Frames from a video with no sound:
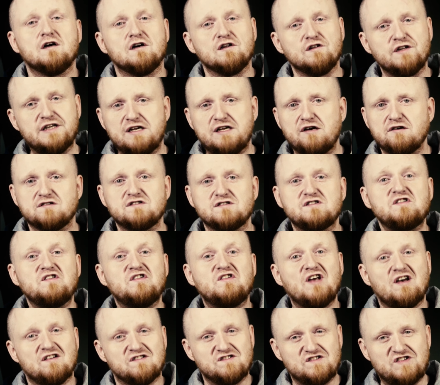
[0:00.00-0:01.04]
Linux
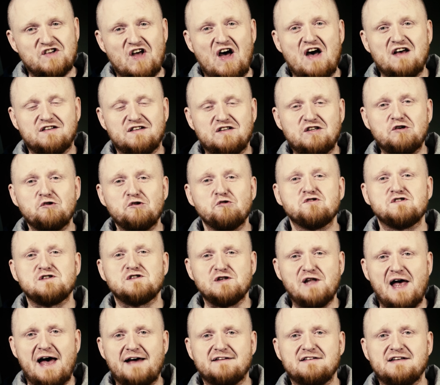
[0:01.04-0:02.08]
does not use
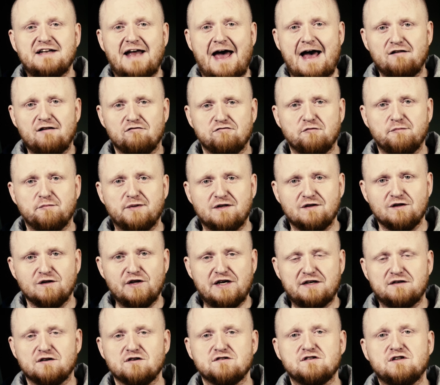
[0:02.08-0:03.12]
Latin alphabet
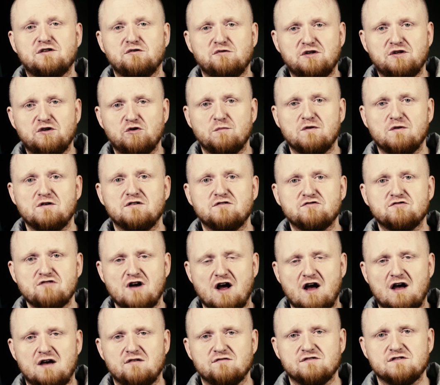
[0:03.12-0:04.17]
letters to enumerate
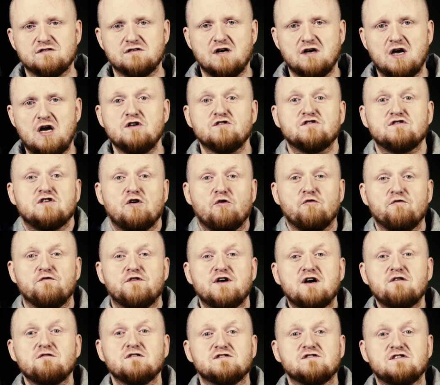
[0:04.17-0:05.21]
drives, so
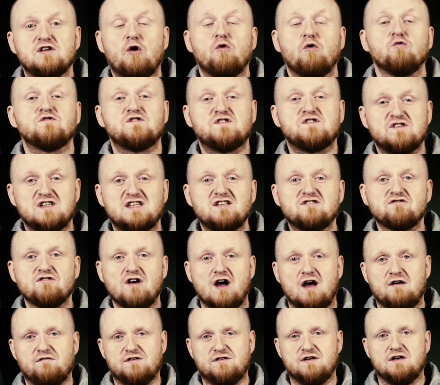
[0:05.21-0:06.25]
there is no C
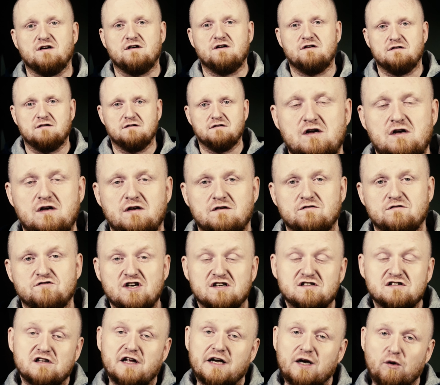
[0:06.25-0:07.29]
drive there.
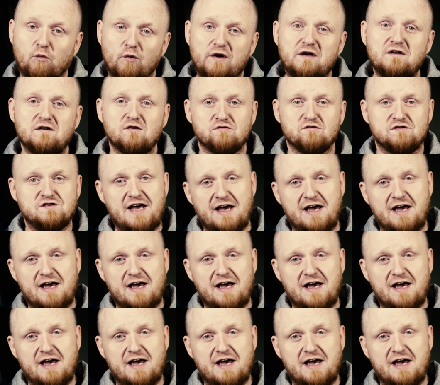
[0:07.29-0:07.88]
Just like Windows,